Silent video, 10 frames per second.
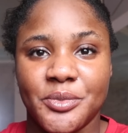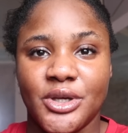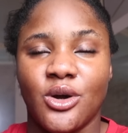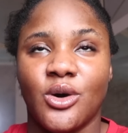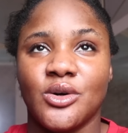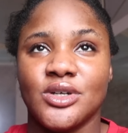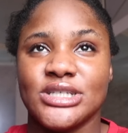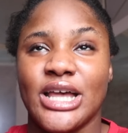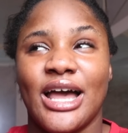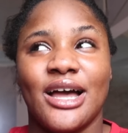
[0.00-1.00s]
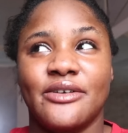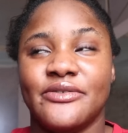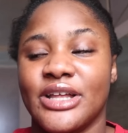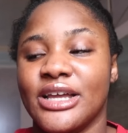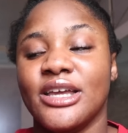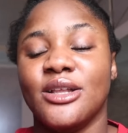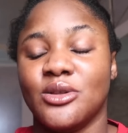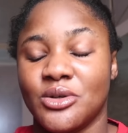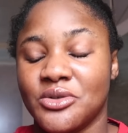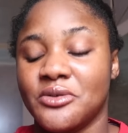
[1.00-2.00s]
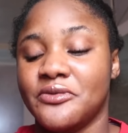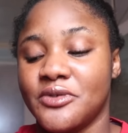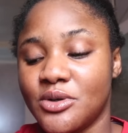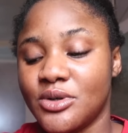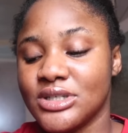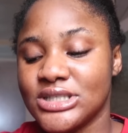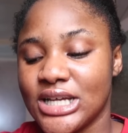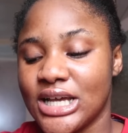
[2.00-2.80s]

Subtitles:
because I have like a lot of vlogs.